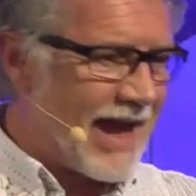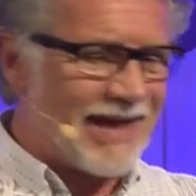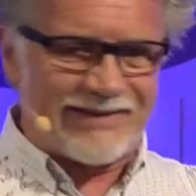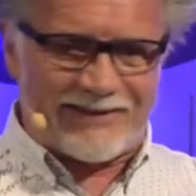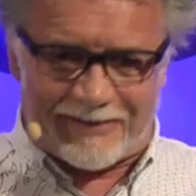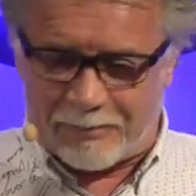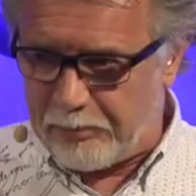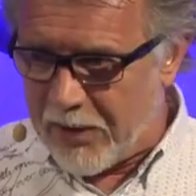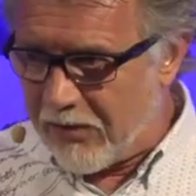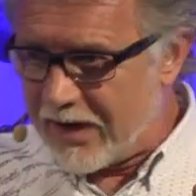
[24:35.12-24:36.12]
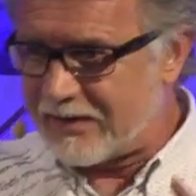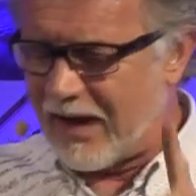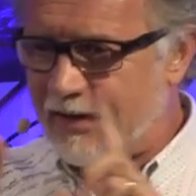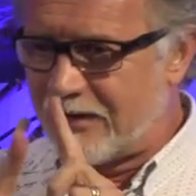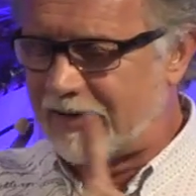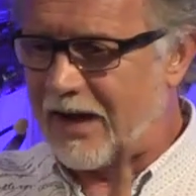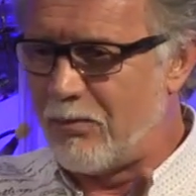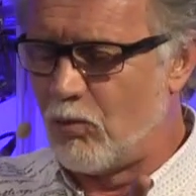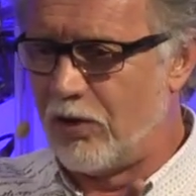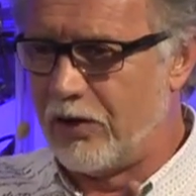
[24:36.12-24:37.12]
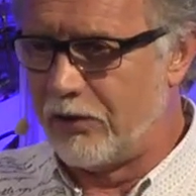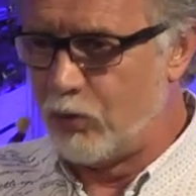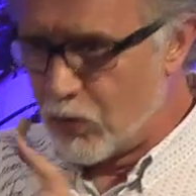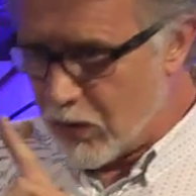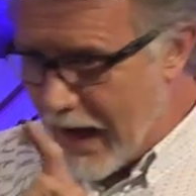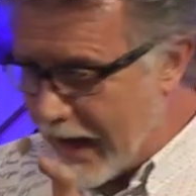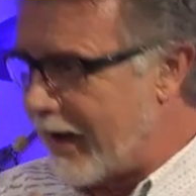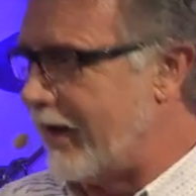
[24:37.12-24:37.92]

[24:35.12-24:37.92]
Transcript: and spirit are the same word, ruach.